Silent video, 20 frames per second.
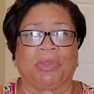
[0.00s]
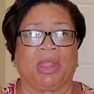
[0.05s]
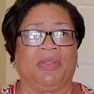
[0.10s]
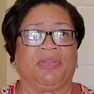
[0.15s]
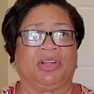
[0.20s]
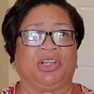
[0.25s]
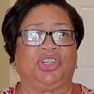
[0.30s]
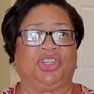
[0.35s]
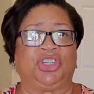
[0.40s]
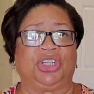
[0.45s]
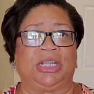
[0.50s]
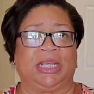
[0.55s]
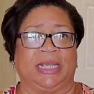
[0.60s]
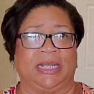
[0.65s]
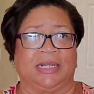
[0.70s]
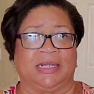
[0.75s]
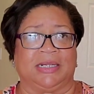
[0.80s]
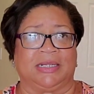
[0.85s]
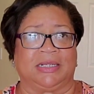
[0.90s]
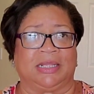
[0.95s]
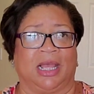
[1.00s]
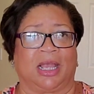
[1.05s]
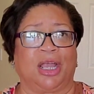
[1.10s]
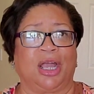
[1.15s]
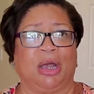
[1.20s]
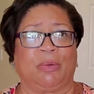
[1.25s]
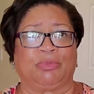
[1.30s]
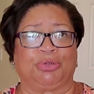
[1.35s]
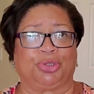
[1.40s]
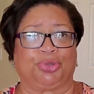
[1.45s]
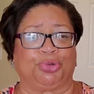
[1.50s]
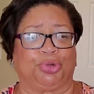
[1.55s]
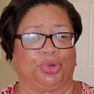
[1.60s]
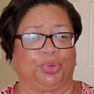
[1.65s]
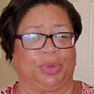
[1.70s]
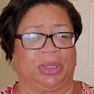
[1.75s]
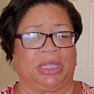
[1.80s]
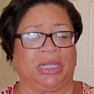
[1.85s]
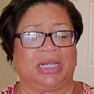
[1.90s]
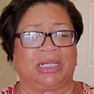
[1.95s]
the cheese that comes through
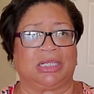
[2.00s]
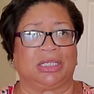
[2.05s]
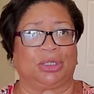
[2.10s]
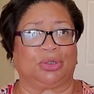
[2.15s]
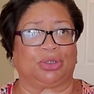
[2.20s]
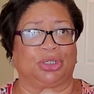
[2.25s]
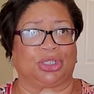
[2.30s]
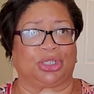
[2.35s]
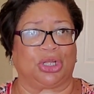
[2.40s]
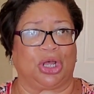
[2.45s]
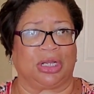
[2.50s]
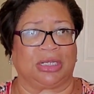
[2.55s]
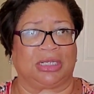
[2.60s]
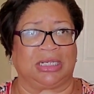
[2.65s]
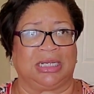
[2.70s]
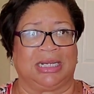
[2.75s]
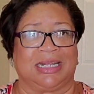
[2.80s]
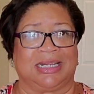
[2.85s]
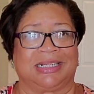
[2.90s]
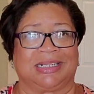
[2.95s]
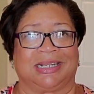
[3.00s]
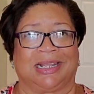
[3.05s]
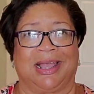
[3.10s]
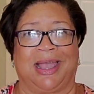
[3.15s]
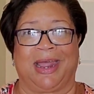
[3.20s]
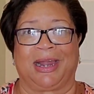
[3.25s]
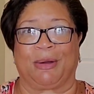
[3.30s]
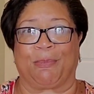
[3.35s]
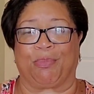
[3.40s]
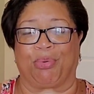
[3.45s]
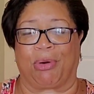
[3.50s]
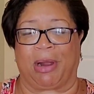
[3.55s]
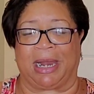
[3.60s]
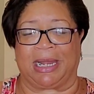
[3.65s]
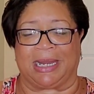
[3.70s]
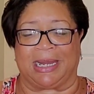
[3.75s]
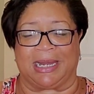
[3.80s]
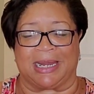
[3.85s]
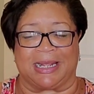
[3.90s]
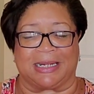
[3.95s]
with its little saltiness and kind of
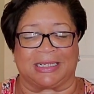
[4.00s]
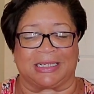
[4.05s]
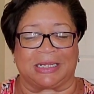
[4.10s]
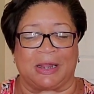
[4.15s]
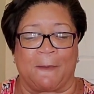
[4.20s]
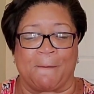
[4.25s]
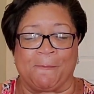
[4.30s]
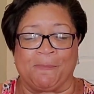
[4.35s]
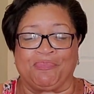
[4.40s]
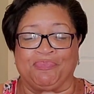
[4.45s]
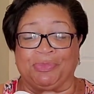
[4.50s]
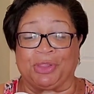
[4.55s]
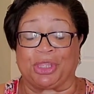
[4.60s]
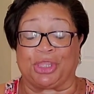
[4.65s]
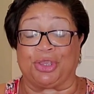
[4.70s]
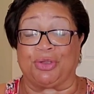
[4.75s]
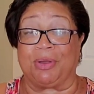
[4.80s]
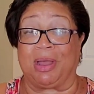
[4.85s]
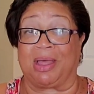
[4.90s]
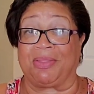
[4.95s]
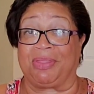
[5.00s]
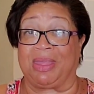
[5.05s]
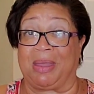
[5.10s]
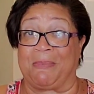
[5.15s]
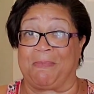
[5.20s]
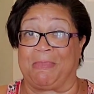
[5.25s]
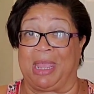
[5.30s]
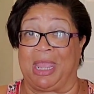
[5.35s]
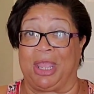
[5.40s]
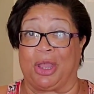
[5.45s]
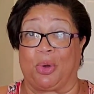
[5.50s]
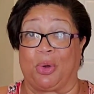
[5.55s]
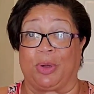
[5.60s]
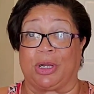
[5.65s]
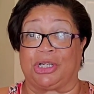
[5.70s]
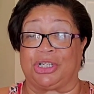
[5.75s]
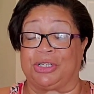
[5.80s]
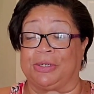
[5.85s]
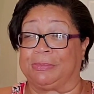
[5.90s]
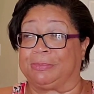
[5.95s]
brininess. You got that mayo,
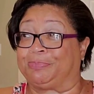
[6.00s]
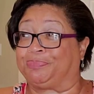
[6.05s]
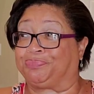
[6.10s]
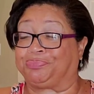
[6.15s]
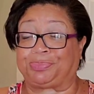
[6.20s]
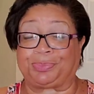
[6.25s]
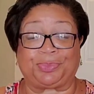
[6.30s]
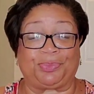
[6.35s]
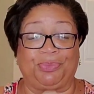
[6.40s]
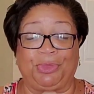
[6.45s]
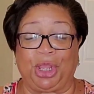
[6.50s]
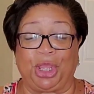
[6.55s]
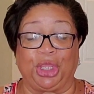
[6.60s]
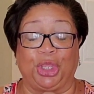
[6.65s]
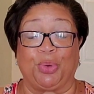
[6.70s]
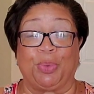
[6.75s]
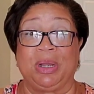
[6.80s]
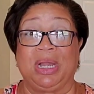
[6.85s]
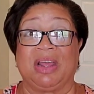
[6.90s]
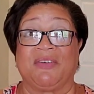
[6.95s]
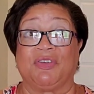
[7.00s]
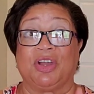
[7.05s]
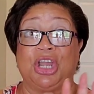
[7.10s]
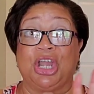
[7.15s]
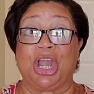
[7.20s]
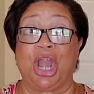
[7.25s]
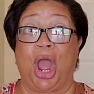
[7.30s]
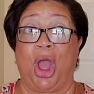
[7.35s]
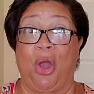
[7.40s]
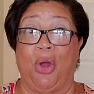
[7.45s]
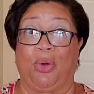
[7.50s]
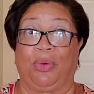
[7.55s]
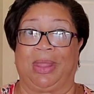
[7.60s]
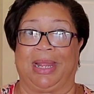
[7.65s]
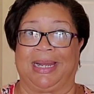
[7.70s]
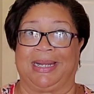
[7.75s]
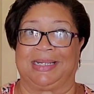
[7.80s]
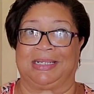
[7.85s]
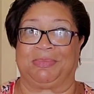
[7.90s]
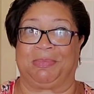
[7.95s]
which you would never know
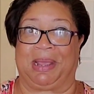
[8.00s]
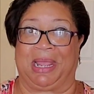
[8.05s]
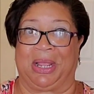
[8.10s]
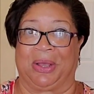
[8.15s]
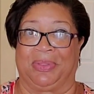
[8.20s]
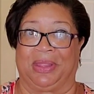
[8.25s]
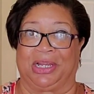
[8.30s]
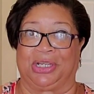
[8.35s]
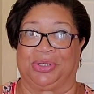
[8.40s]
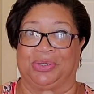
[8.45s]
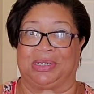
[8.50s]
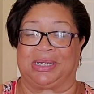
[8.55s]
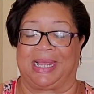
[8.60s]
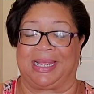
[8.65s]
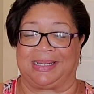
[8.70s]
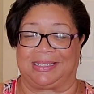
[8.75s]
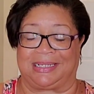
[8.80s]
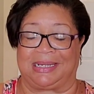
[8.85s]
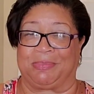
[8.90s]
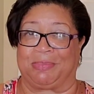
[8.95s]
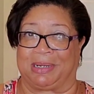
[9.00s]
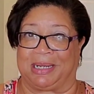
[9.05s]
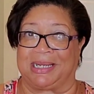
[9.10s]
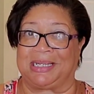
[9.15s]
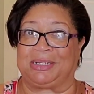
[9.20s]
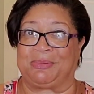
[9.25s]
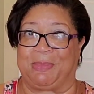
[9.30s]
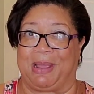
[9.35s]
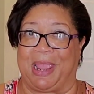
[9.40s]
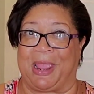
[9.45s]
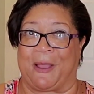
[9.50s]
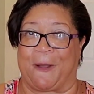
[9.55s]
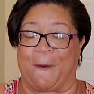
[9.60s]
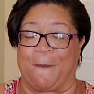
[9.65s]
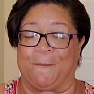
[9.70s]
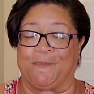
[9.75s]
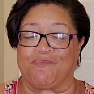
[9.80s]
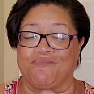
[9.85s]
that it's mayo that you're tasting, but it's mayo.